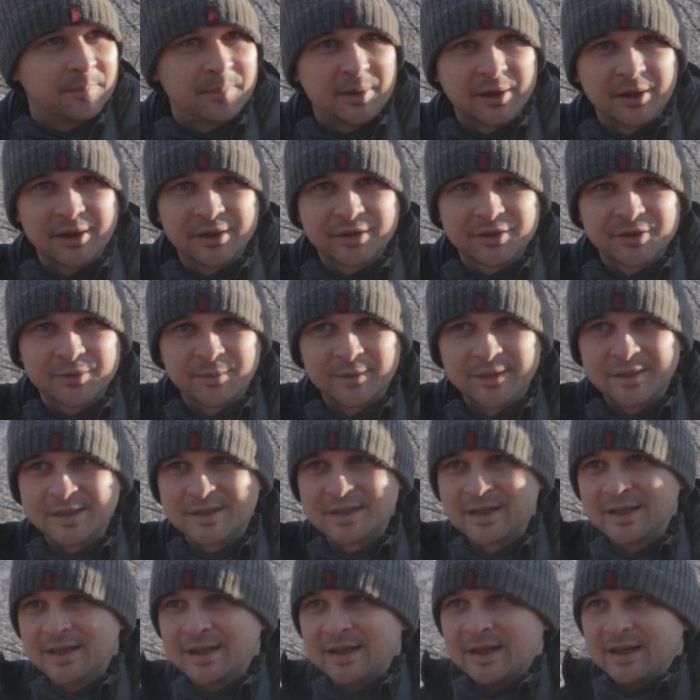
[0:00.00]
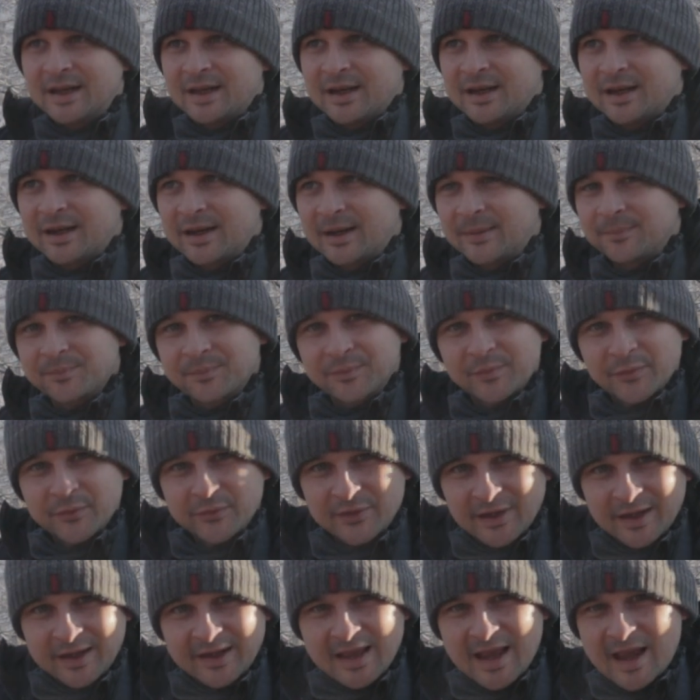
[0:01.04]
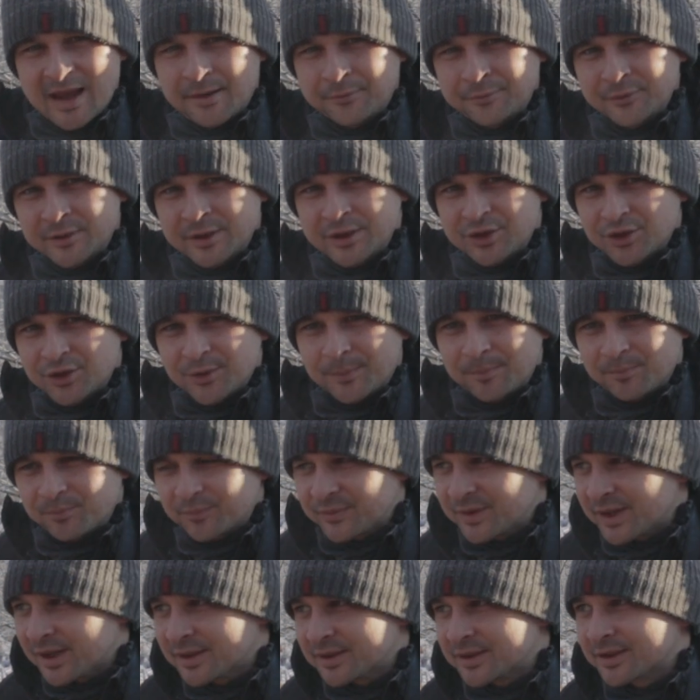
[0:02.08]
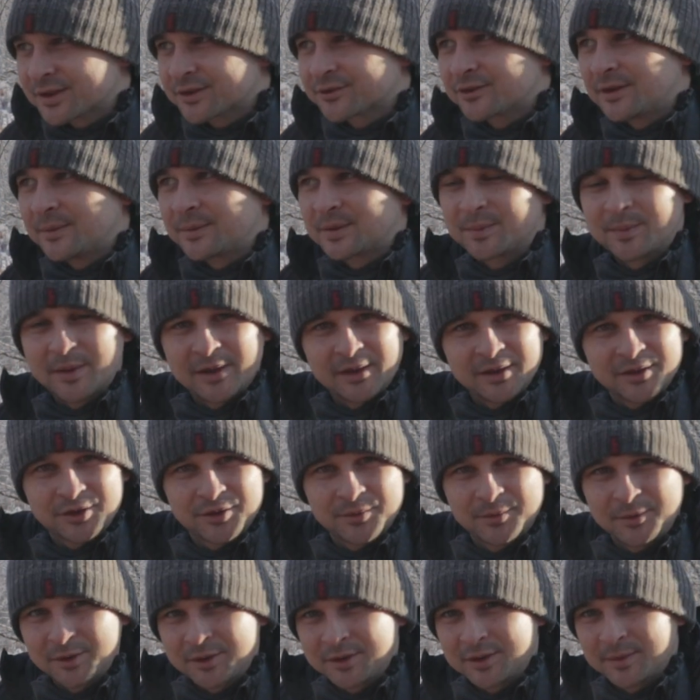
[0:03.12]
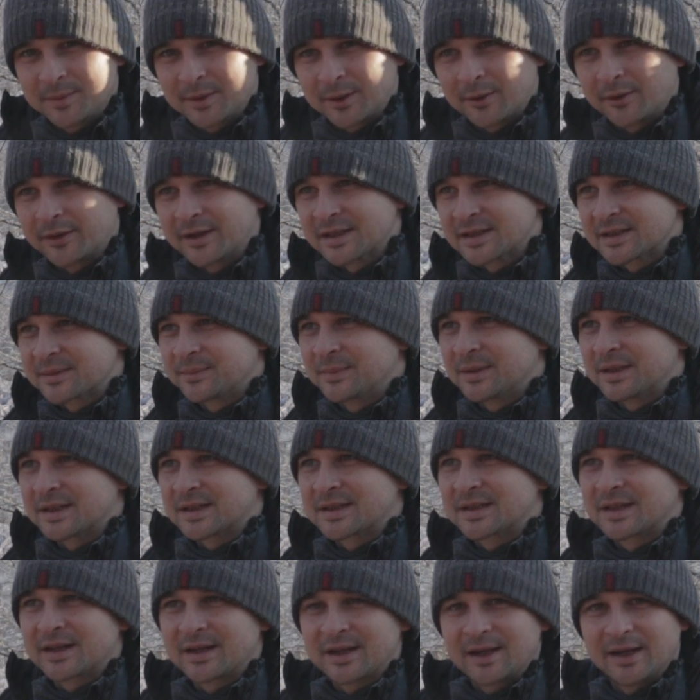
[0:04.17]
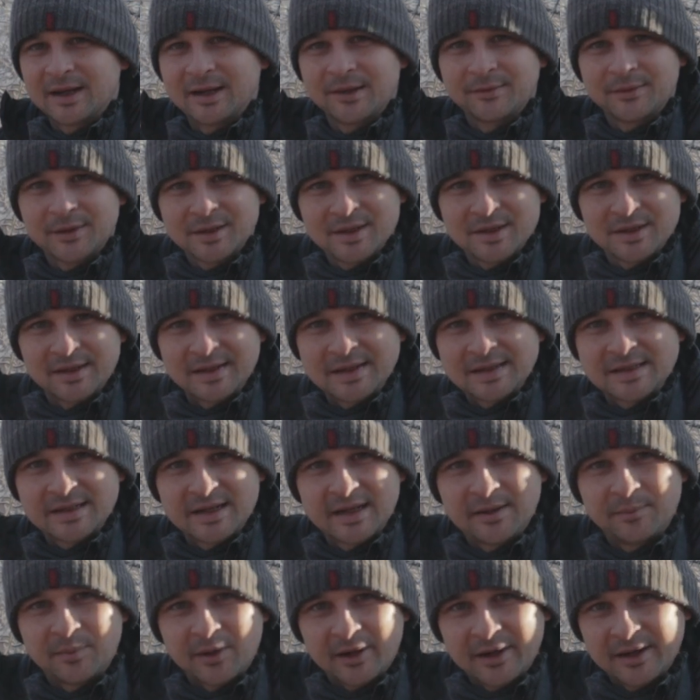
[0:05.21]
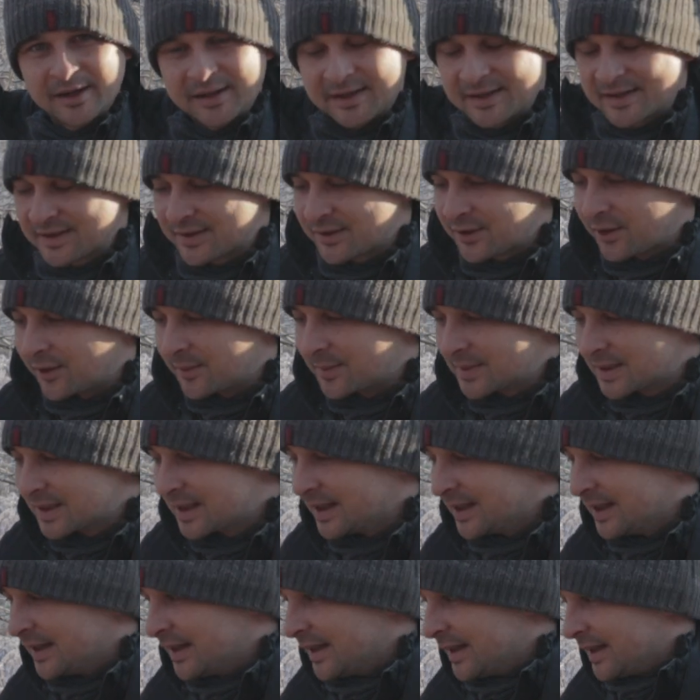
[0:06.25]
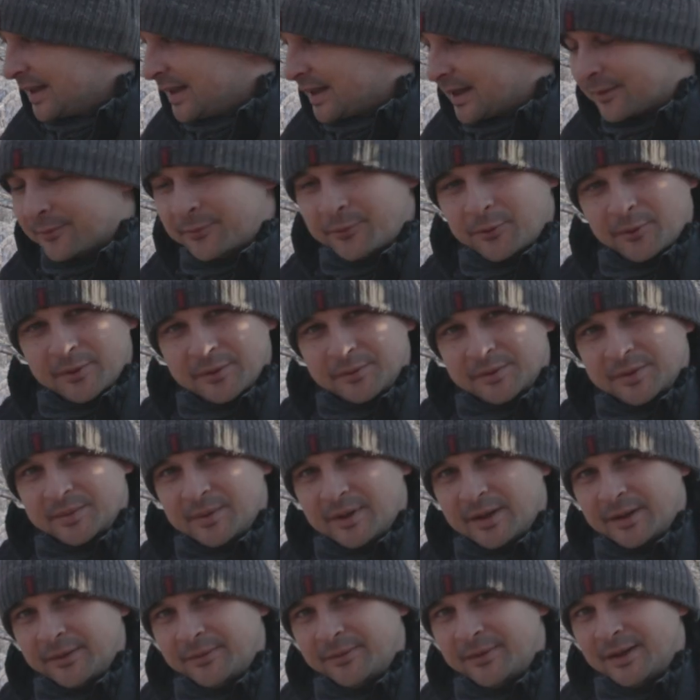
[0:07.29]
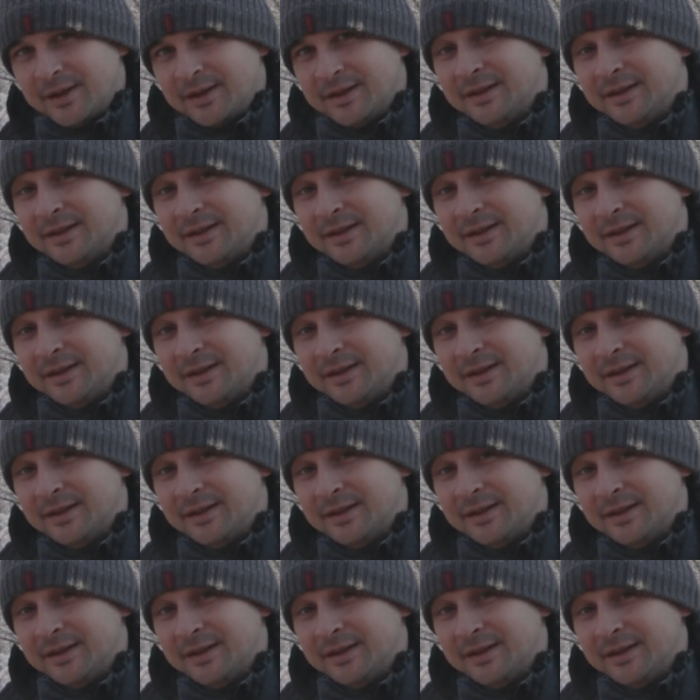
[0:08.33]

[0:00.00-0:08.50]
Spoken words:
birchwood, fairly average, nondescript birchwood to be honest, but there's a nice lay-by and I stopped and thought it was worth